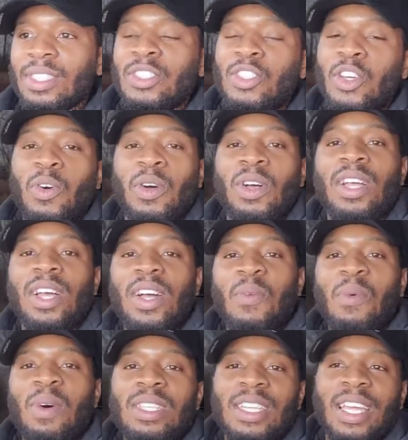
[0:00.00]
So
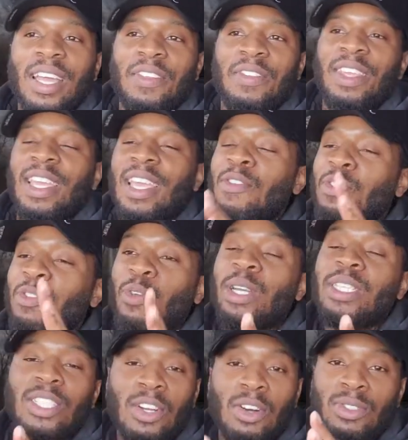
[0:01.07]
one day, it was
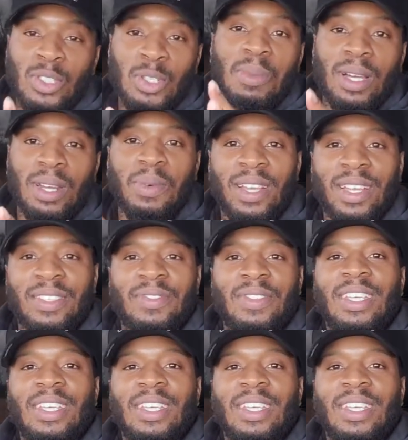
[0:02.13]
freezing cold too, by the way.